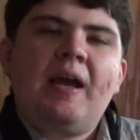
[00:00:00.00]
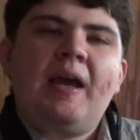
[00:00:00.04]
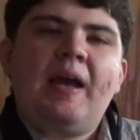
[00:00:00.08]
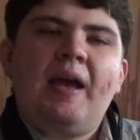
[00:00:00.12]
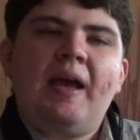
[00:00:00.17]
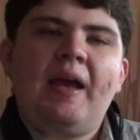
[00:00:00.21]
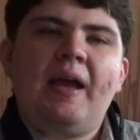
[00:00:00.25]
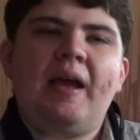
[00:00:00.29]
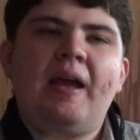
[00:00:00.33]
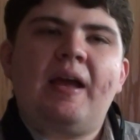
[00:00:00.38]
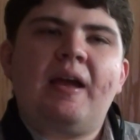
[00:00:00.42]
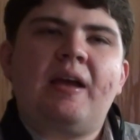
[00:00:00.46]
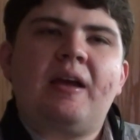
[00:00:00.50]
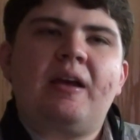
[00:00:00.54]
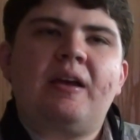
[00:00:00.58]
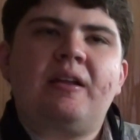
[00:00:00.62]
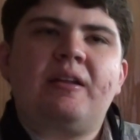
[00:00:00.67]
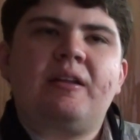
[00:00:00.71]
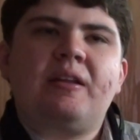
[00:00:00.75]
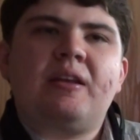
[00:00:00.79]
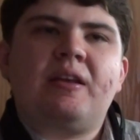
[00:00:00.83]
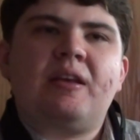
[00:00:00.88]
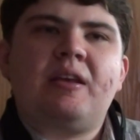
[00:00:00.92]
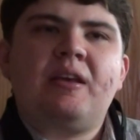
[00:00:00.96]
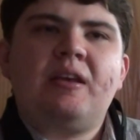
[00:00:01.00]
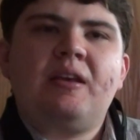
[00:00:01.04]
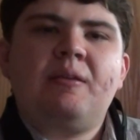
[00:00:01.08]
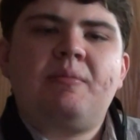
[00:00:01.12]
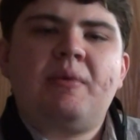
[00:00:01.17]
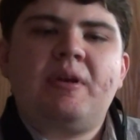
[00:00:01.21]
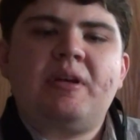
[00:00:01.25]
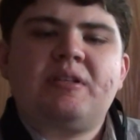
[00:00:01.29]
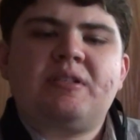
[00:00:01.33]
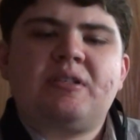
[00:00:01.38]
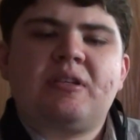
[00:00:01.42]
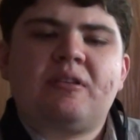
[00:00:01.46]
and he
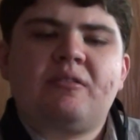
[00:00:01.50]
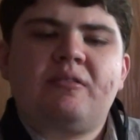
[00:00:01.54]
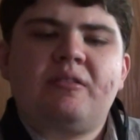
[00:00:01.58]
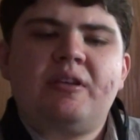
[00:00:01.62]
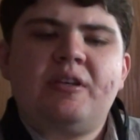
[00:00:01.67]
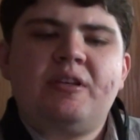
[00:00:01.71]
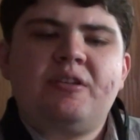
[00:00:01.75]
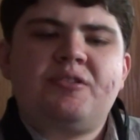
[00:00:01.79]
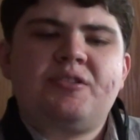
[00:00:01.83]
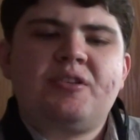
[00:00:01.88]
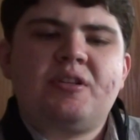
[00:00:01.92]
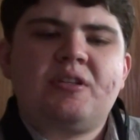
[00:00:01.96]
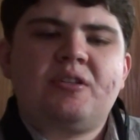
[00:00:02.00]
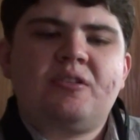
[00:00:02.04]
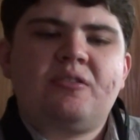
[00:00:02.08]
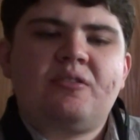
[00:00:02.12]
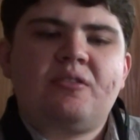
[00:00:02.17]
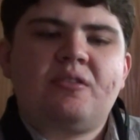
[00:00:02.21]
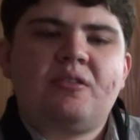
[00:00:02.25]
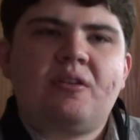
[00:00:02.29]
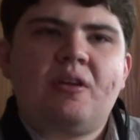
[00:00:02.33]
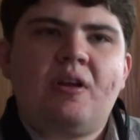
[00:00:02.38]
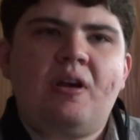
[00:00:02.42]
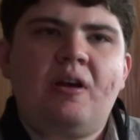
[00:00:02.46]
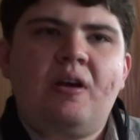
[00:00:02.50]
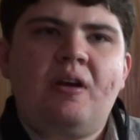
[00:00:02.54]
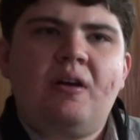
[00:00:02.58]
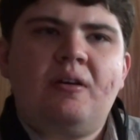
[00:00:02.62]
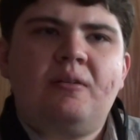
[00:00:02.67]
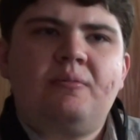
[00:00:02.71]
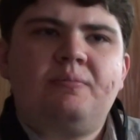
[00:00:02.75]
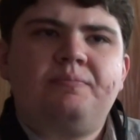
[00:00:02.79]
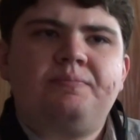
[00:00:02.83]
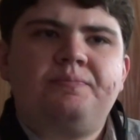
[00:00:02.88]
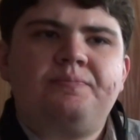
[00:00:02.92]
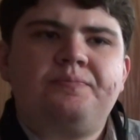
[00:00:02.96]
basically just
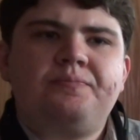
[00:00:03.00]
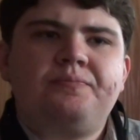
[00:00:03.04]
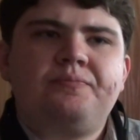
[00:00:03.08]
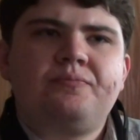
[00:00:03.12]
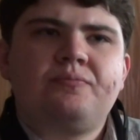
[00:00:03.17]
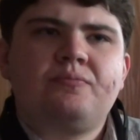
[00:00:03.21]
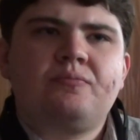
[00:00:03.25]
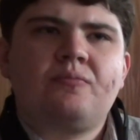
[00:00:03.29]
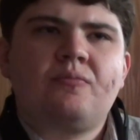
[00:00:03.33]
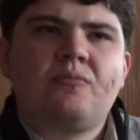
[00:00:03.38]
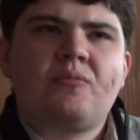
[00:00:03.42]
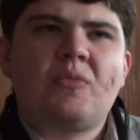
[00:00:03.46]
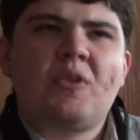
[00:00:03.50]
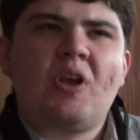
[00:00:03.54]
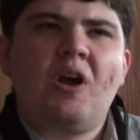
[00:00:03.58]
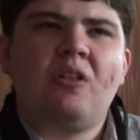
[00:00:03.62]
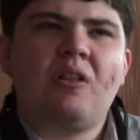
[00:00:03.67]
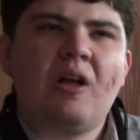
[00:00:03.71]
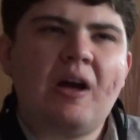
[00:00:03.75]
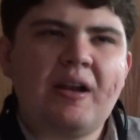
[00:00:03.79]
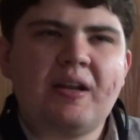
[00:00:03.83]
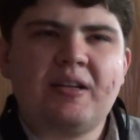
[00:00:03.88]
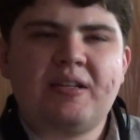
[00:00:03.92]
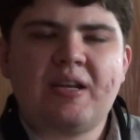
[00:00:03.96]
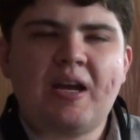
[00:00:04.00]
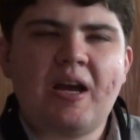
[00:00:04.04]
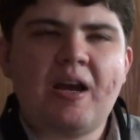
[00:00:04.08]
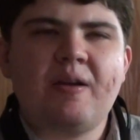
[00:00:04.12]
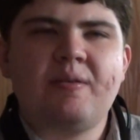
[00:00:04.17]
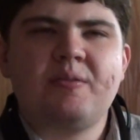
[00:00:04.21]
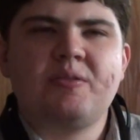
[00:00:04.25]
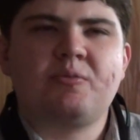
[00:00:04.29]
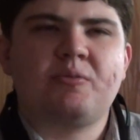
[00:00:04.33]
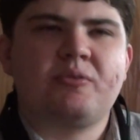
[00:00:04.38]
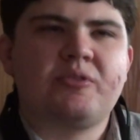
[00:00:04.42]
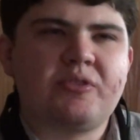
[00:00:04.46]
a lot of
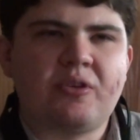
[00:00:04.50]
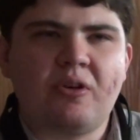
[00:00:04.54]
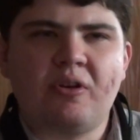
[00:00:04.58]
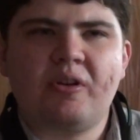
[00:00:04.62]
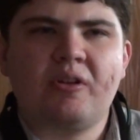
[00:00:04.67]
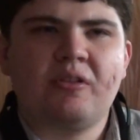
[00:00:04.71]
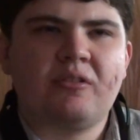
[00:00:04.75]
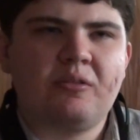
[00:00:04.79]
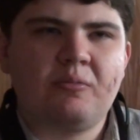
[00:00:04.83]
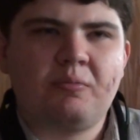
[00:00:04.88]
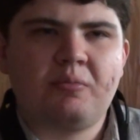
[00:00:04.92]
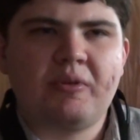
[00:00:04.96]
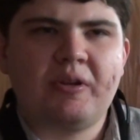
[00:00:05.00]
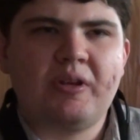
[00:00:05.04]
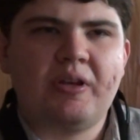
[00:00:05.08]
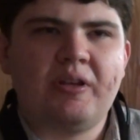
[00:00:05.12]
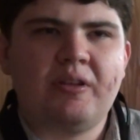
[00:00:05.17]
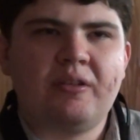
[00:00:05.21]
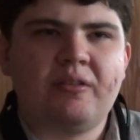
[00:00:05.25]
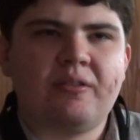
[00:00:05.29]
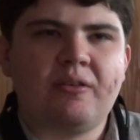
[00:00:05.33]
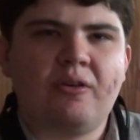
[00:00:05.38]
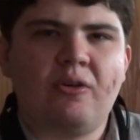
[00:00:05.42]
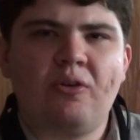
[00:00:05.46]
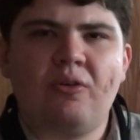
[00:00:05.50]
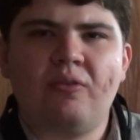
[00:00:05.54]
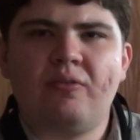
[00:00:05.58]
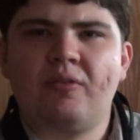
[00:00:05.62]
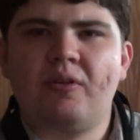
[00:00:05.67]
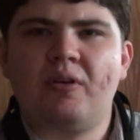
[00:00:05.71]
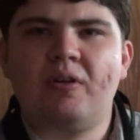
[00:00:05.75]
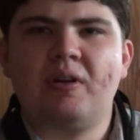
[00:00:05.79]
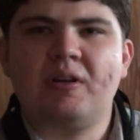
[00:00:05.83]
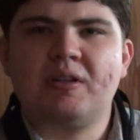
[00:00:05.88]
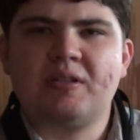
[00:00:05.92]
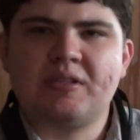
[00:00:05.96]
times will circular breathe
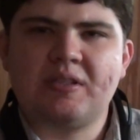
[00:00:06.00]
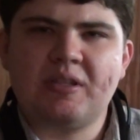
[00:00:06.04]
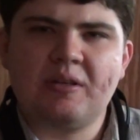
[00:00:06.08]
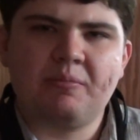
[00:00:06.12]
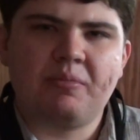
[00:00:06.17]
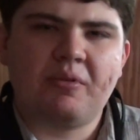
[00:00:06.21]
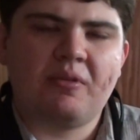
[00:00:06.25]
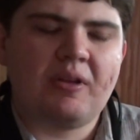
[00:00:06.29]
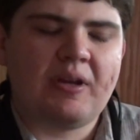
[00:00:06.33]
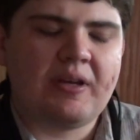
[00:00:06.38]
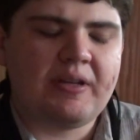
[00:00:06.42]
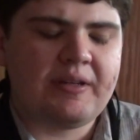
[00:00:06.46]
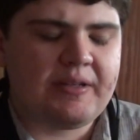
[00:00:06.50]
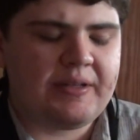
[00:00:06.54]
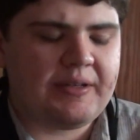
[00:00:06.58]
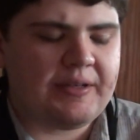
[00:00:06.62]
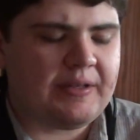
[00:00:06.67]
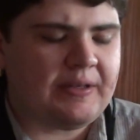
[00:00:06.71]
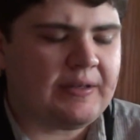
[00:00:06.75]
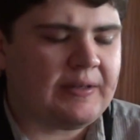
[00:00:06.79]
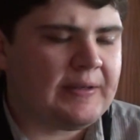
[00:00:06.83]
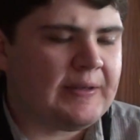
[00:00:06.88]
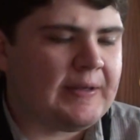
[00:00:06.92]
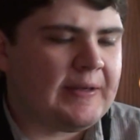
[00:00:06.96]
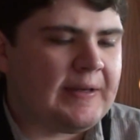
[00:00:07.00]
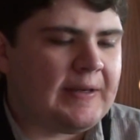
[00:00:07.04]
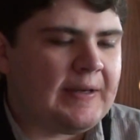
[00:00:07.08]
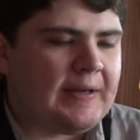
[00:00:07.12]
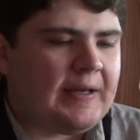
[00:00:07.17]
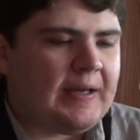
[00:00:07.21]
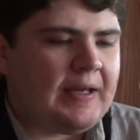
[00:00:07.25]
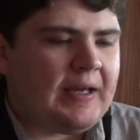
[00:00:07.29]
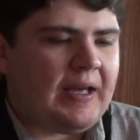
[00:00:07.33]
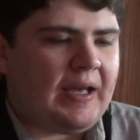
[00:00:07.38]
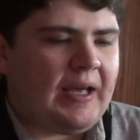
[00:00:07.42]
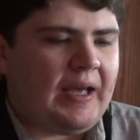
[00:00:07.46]
over a simple idea
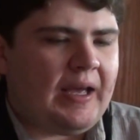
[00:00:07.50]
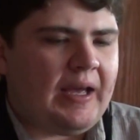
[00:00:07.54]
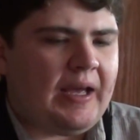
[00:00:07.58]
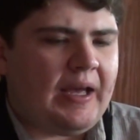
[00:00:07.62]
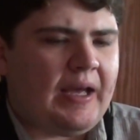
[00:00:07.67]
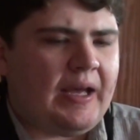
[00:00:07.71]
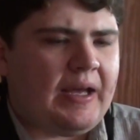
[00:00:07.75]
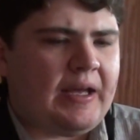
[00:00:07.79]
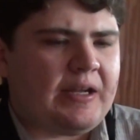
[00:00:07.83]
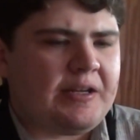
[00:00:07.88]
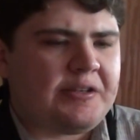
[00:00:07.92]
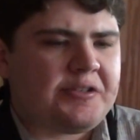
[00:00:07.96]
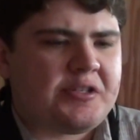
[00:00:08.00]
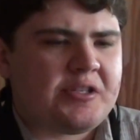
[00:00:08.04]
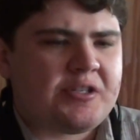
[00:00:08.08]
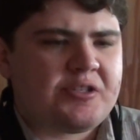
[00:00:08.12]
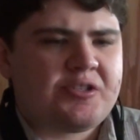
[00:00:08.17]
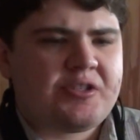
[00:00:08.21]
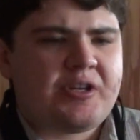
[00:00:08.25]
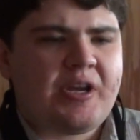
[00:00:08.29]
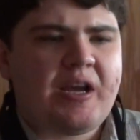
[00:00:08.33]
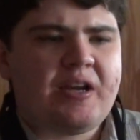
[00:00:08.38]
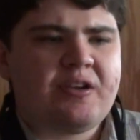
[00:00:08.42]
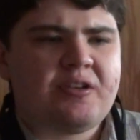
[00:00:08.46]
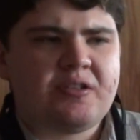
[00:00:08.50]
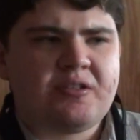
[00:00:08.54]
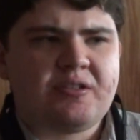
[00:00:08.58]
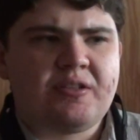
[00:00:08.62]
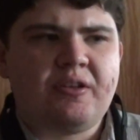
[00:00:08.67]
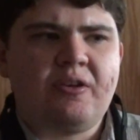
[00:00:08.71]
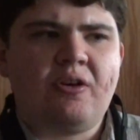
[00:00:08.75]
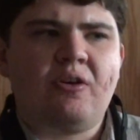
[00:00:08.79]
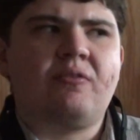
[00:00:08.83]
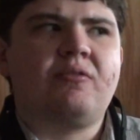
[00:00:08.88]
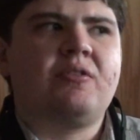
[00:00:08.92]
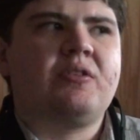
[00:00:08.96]
and just changes
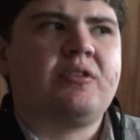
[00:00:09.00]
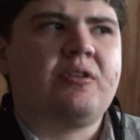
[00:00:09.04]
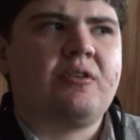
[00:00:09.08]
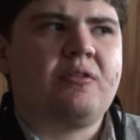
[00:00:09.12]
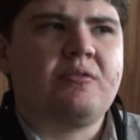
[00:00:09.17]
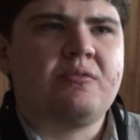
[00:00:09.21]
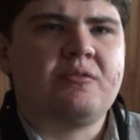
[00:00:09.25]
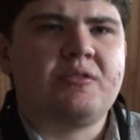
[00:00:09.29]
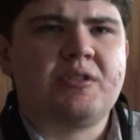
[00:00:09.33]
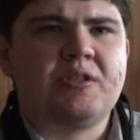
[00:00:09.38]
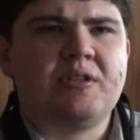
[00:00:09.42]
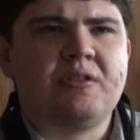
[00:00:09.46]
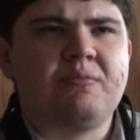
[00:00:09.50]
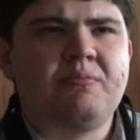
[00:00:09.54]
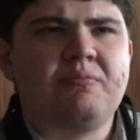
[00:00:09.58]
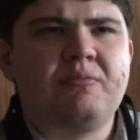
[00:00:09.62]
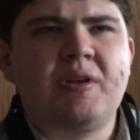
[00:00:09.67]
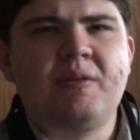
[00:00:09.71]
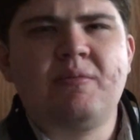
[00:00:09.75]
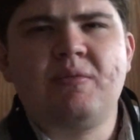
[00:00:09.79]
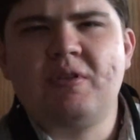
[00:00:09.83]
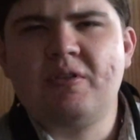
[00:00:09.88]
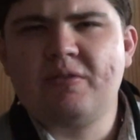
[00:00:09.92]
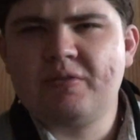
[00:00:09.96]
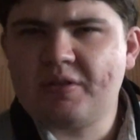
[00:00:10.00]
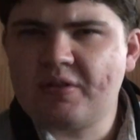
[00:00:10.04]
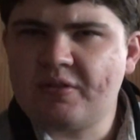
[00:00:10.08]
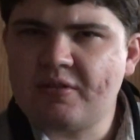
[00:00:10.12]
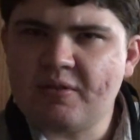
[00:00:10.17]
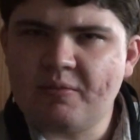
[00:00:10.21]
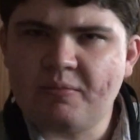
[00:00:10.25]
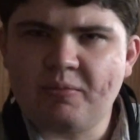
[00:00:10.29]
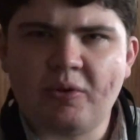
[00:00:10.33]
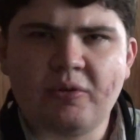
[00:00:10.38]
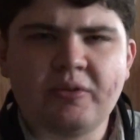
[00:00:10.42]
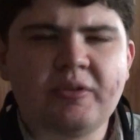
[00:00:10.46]
the overtones and maybe uses
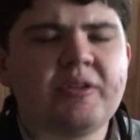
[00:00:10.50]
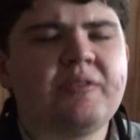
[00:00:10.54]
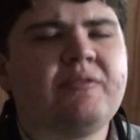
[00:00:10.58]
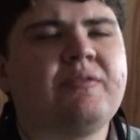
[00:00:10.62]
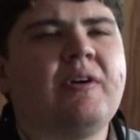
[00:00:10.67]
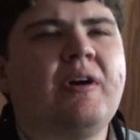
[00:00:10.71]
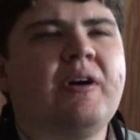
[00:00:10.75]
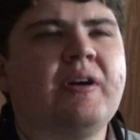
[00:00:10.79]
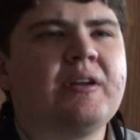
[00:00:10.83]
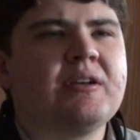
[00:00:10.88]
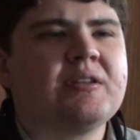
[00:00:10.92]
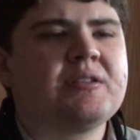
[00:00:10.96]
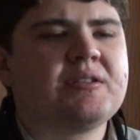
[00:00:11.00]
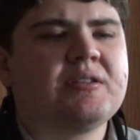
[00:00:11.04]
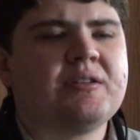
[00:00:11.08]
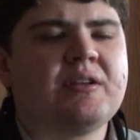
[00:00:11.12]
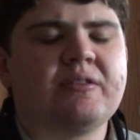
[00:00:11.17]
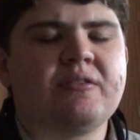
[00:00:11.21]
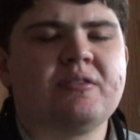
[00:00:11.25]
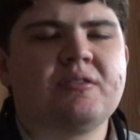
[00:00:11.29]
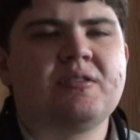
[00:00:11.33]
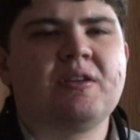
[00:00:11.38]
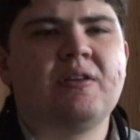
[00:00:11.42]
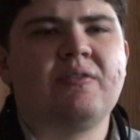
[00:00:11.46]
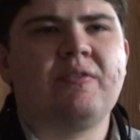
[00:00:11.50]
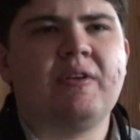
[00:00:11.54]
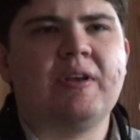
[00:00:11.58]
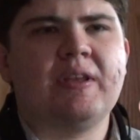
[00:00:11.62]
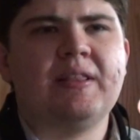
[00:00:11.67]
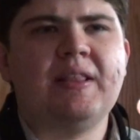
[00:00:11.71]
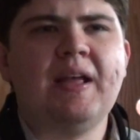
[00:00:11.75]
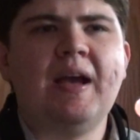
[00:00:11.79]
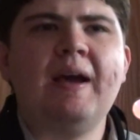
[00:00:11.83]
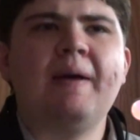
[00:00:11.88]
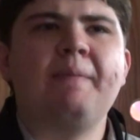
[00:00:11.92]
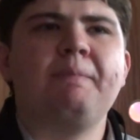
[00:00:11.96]
some multiphonics and other stuff
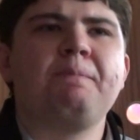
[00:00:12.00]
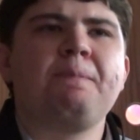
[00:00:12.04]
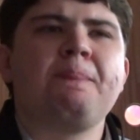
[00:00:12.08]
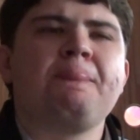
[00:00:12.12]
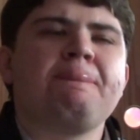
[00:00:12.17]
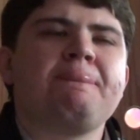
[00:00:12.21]
like that.